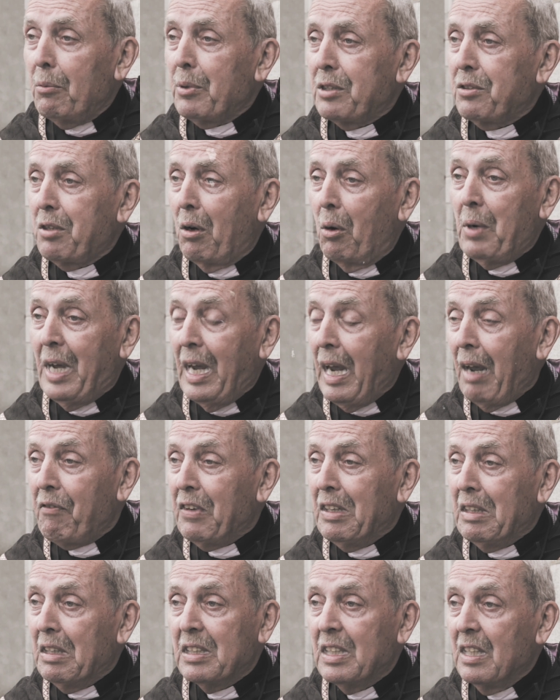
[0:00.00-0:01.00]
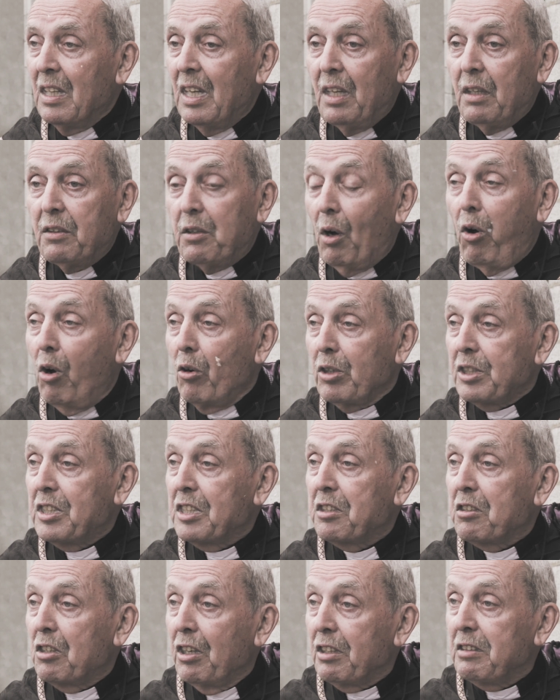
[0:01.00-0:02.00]
was so heavy, the
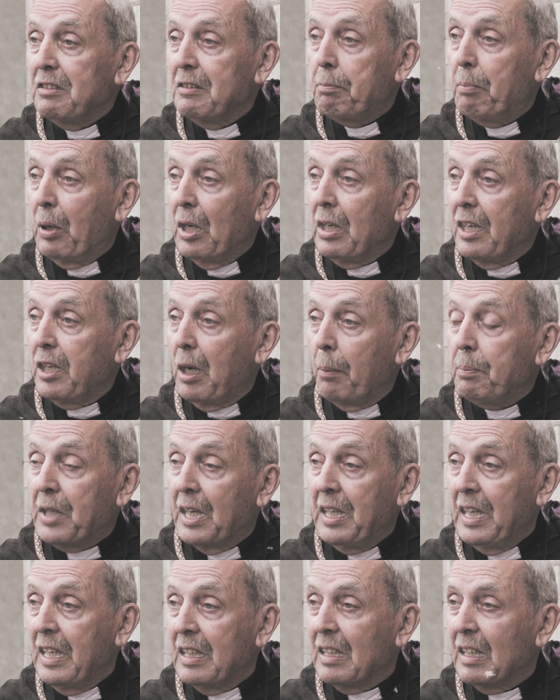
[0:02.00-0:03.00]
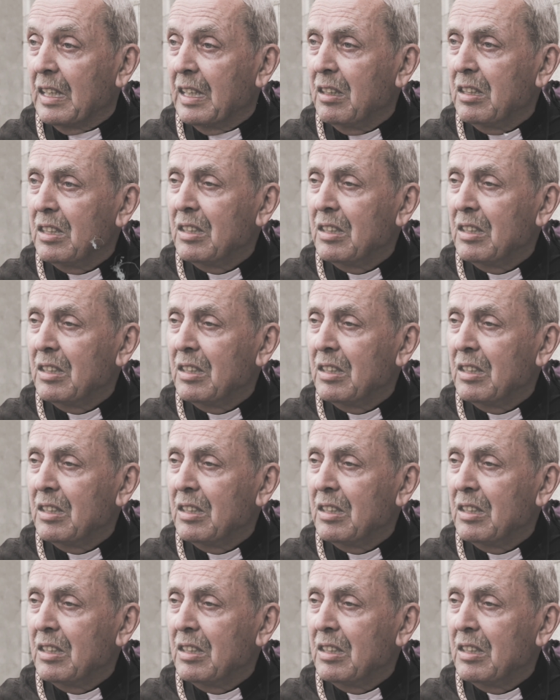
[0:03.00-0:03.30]
horses couldn't pull it up the hill.